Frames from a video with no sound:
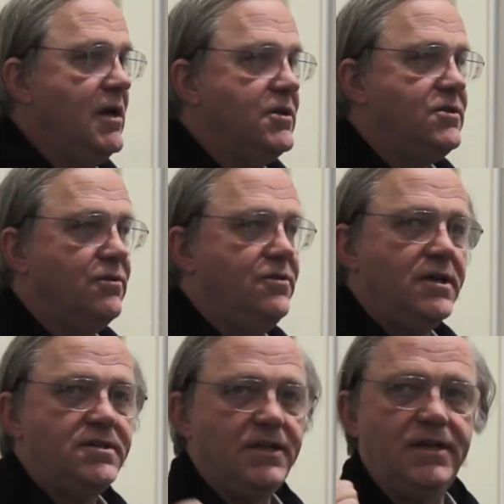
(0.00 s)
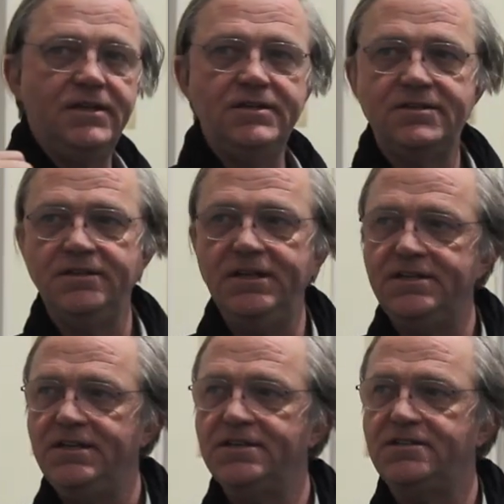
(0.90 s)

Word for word: So this is, this is